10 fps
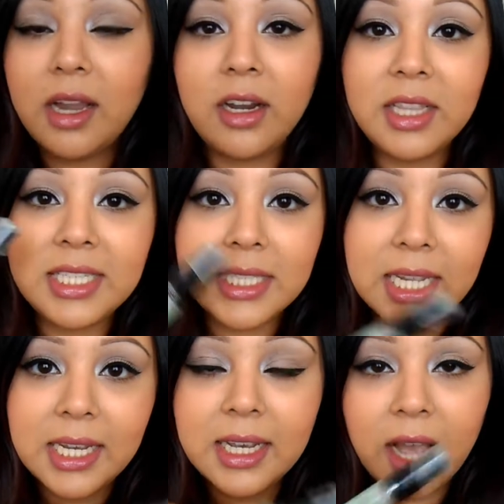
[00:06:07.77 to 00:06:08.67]
Now this is
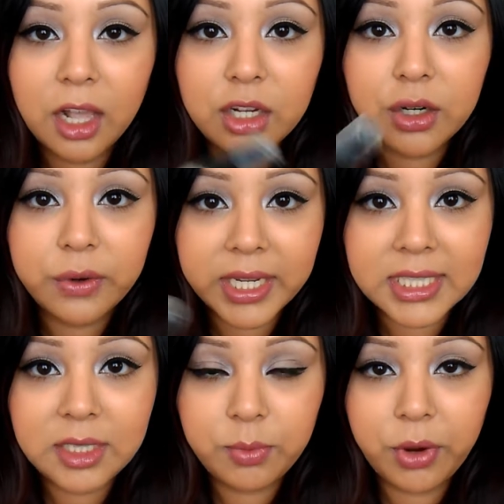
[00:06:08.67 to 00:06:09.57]
like a color
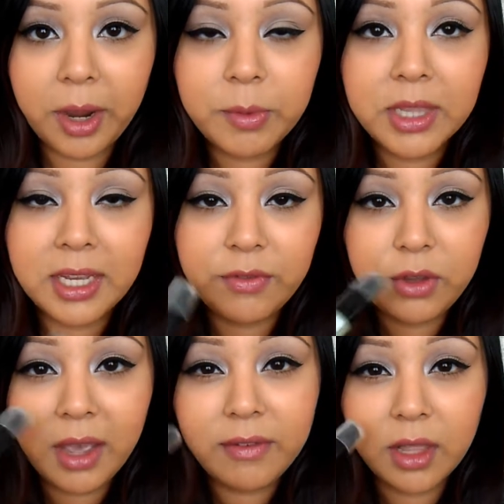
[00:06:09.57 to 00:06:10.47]
correcting primer, like if
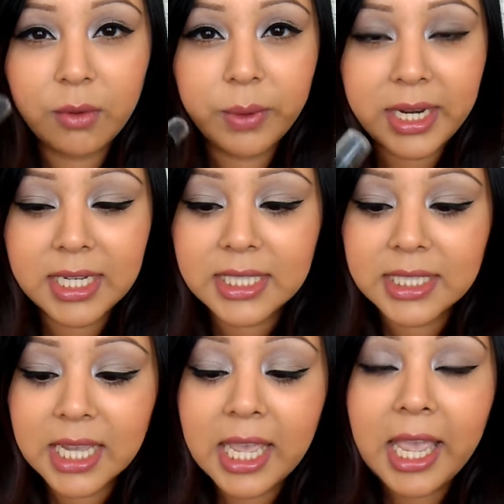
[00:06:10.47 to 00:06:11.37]
you have a lot of
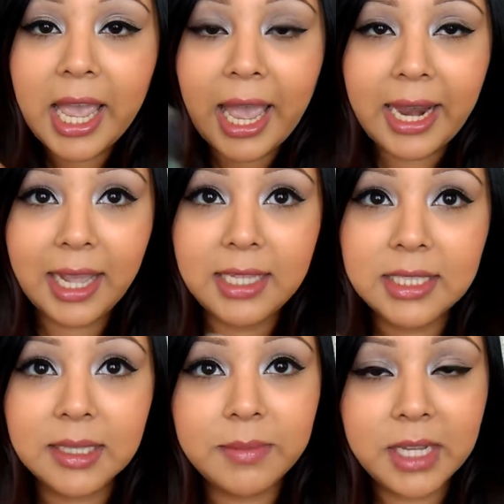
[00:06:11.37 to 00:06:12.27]
redness. And I
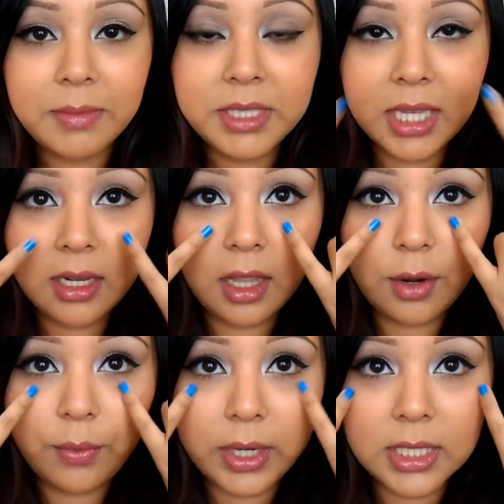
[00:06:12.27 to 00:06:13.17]
sometimes get a lot
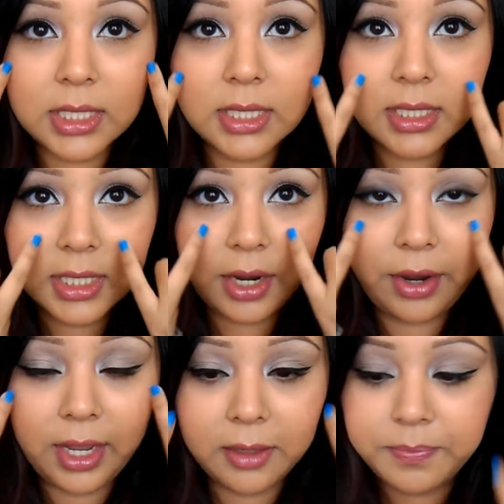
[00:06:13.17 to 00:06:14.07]
of redness in this
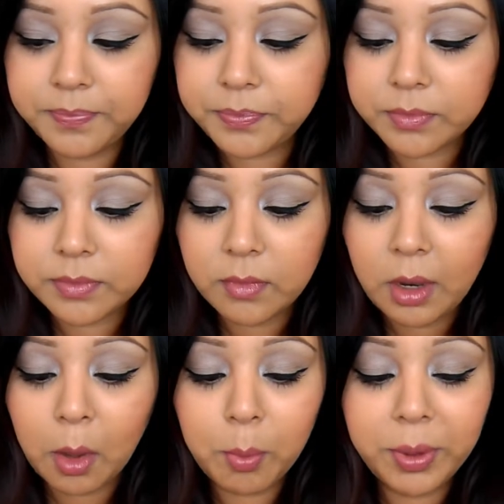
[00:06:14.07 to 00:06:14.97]
area.
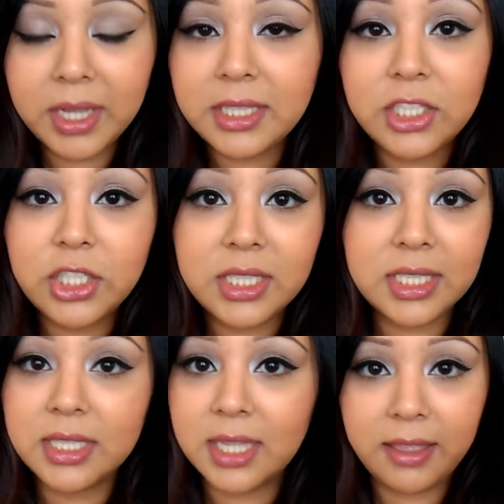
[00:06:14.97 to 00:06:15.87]
But this just
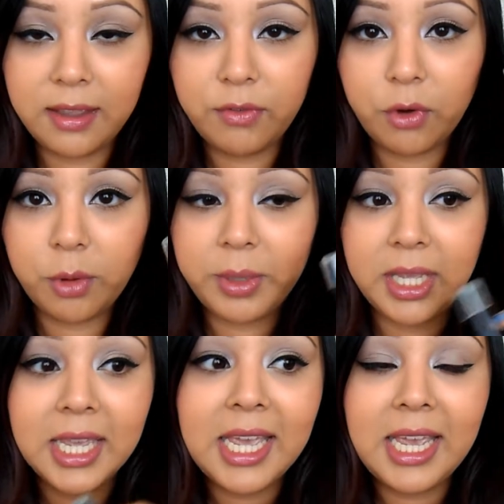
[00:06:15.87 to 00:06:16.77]
does nothing for
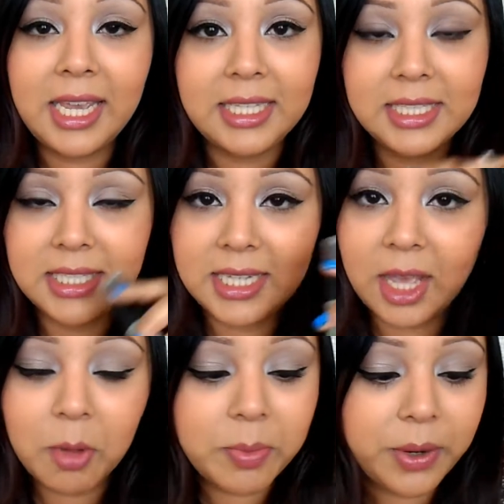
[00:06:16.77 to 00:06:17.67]
me. It doesn't
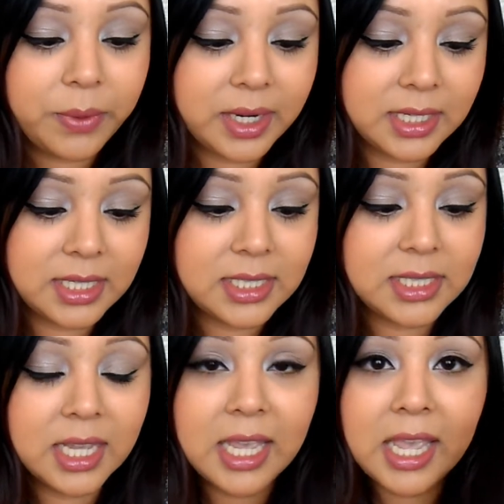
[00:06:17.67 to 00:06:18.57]
help my
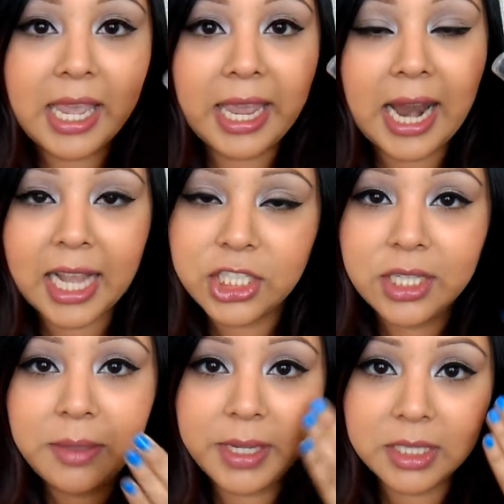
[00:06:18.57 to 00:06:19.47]
redness. It
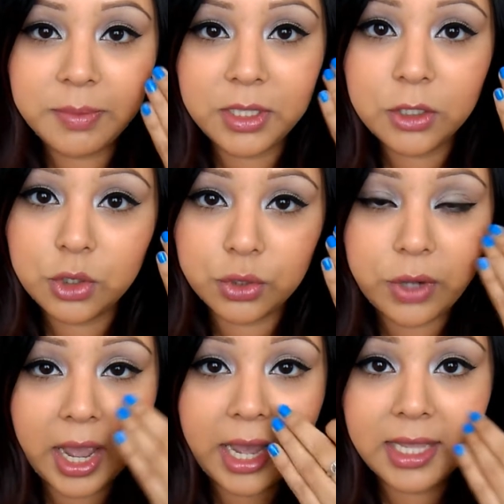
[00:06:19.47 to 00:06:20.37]
actually makes me look
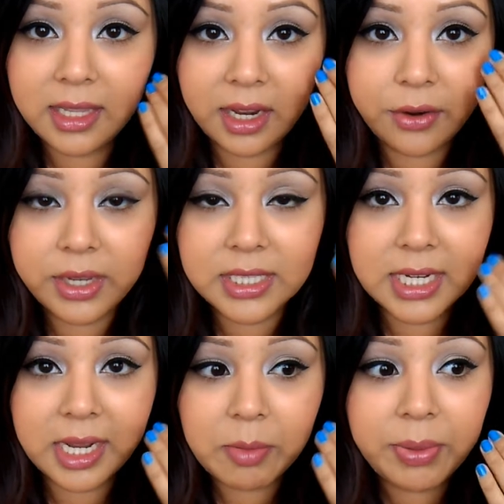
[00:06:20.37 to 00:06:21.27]
dry in the areas
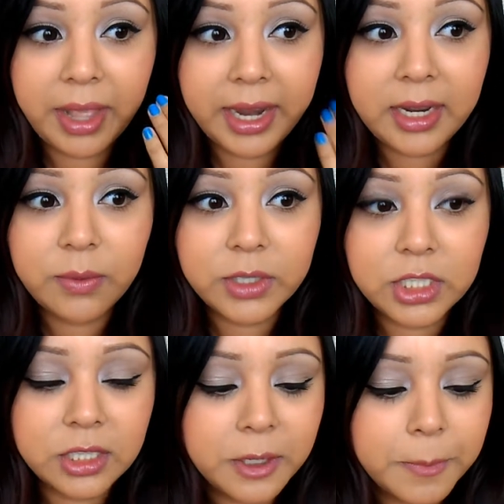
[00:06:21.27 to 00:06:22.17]
that I applied it,
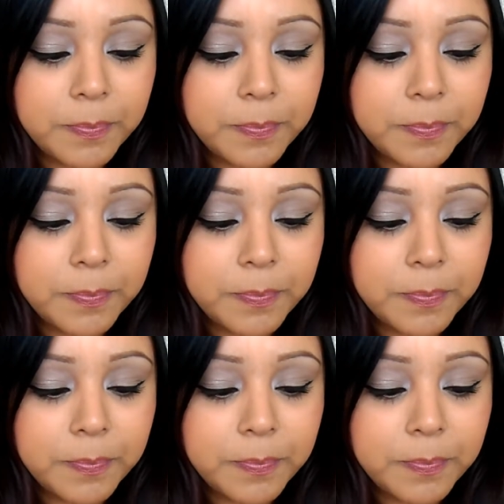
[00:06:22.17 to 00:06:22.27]
which